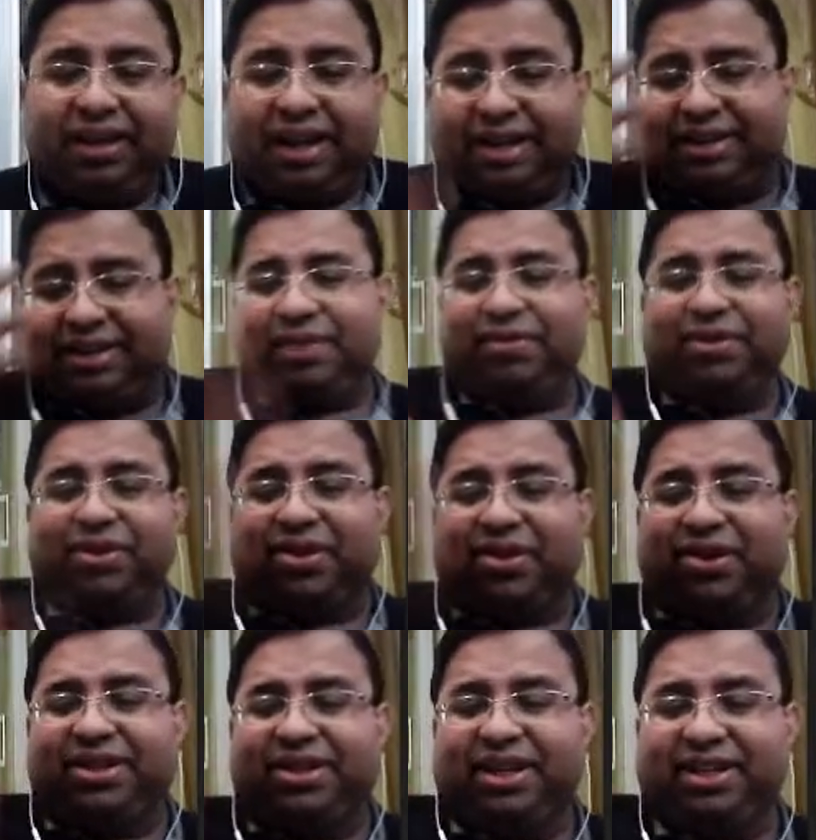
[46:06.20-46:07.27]
That is some of the
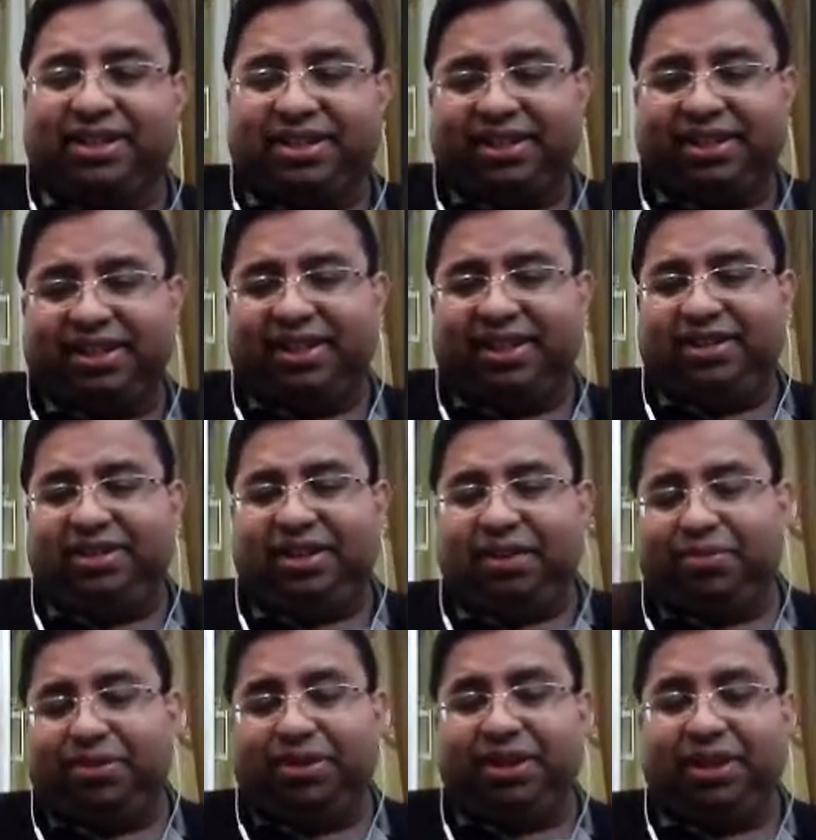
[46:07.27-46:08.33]
contents
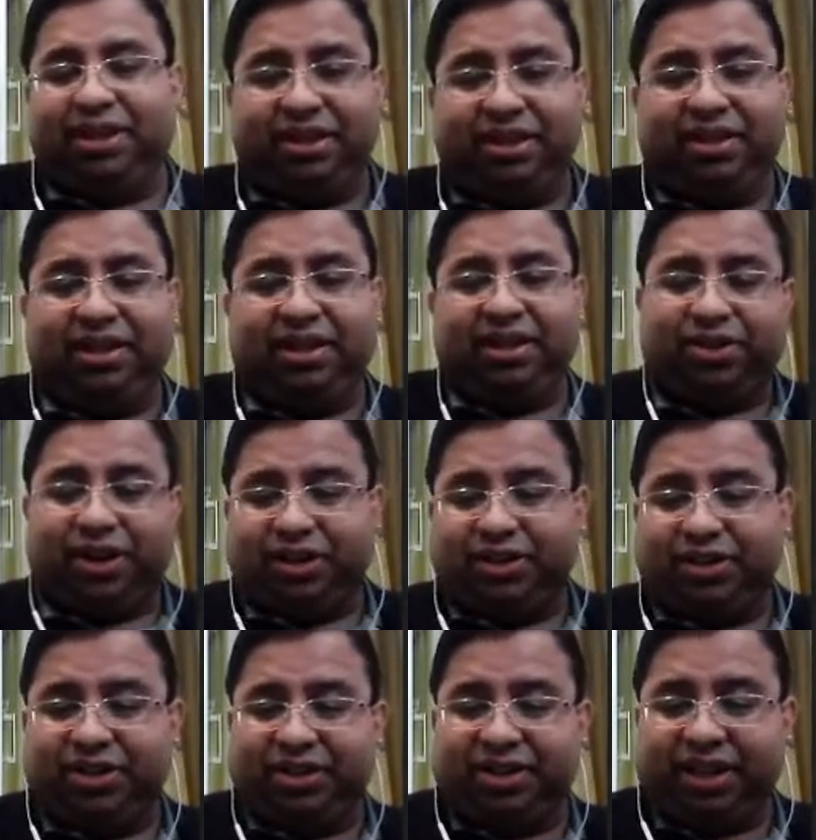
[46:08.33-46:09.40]
you have to think in the
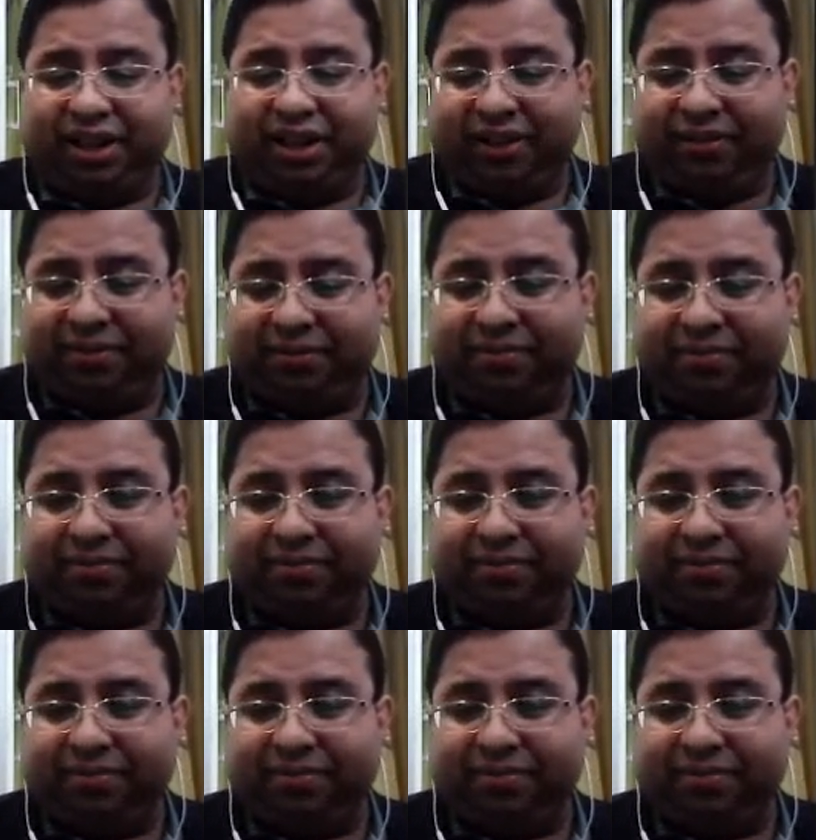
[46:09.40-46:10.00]
introduction design.